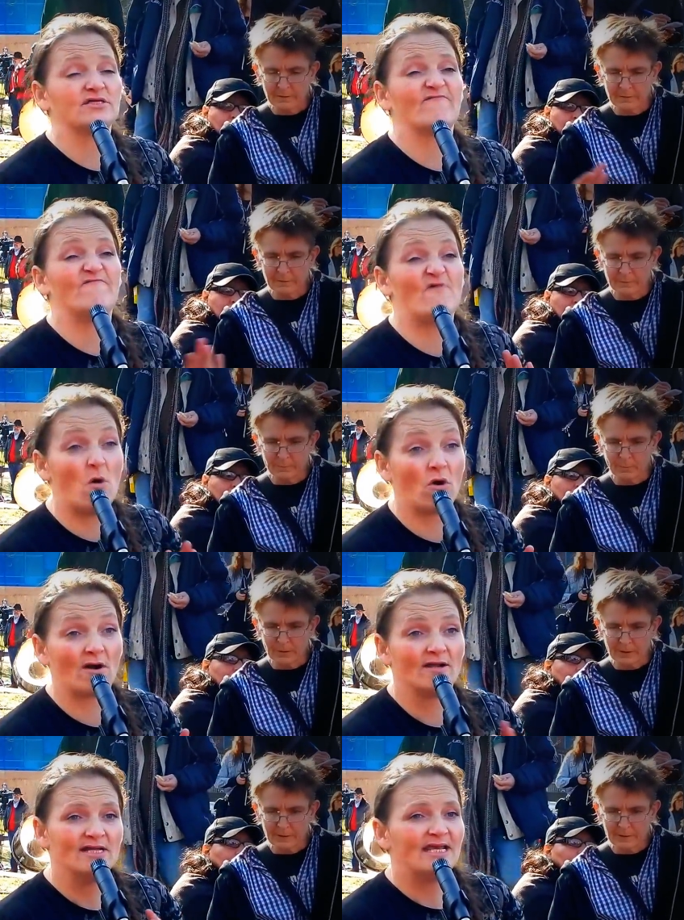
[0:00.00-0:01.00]
Speaker 1: to
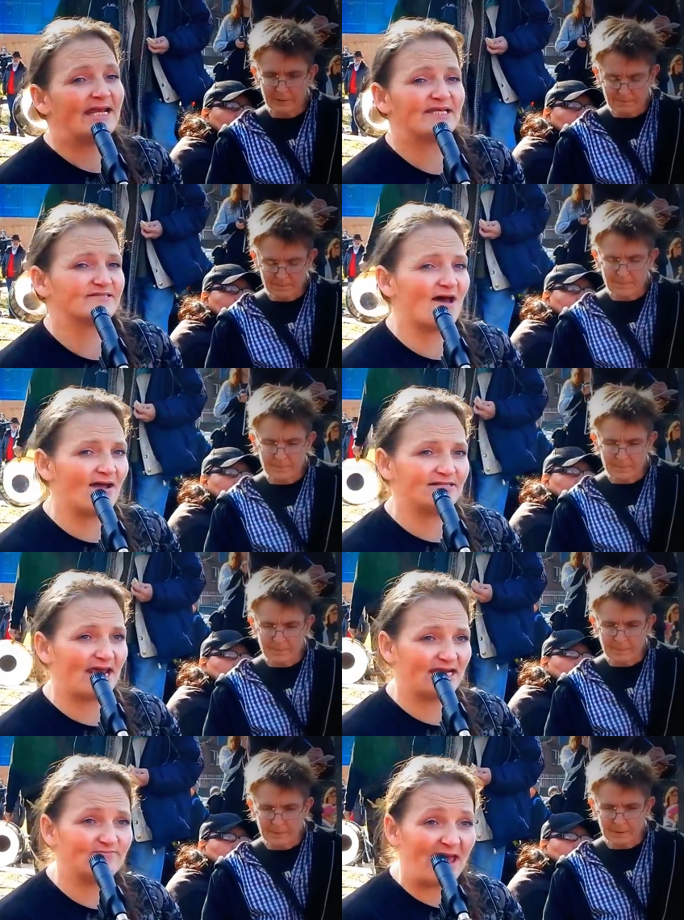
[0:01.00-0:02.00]
four. It is not
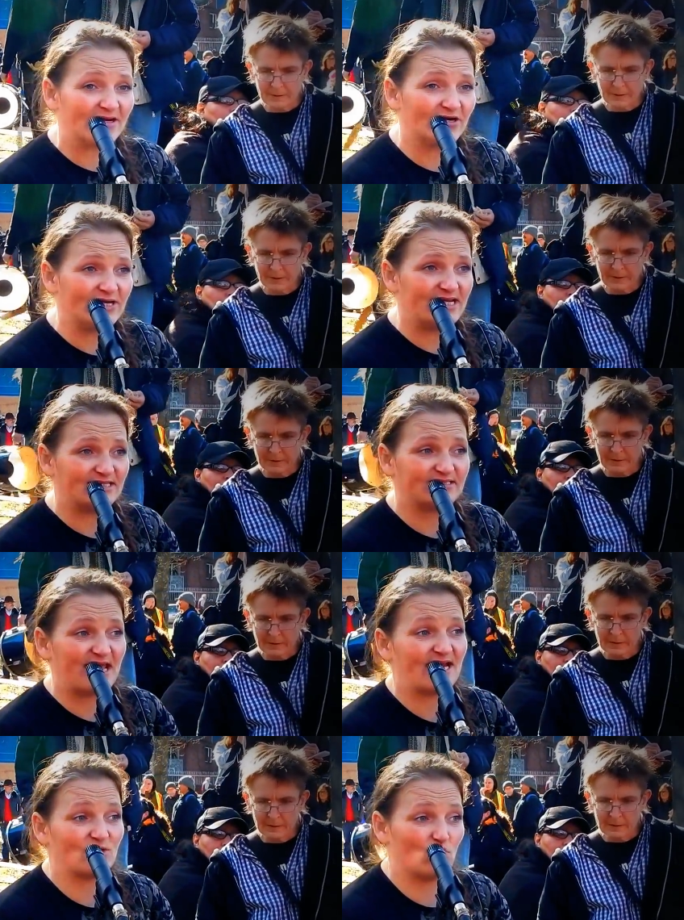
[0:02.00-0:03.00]
getting better, it is
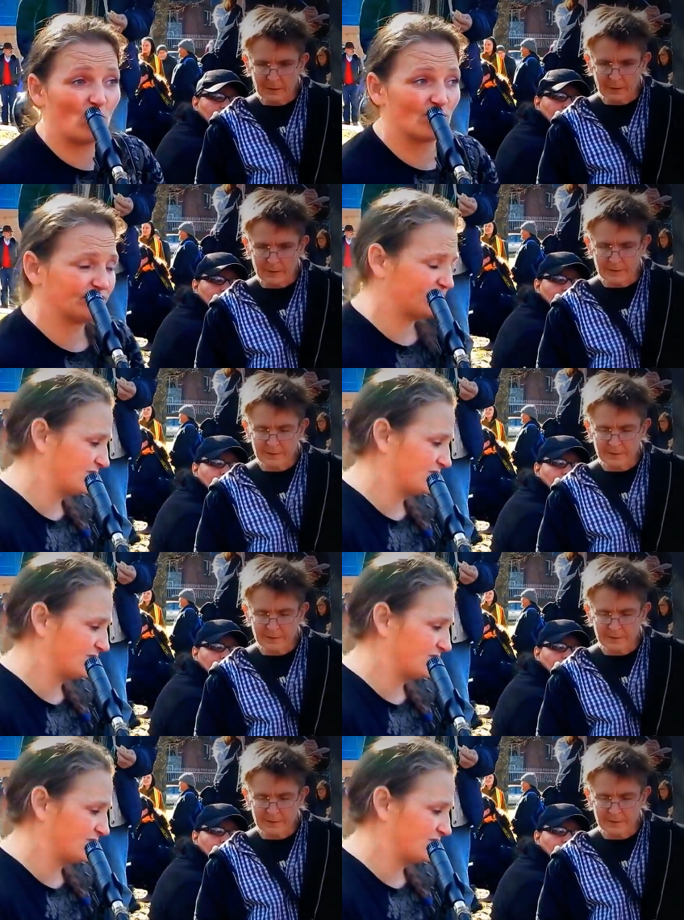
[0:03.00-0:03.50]
getting worse.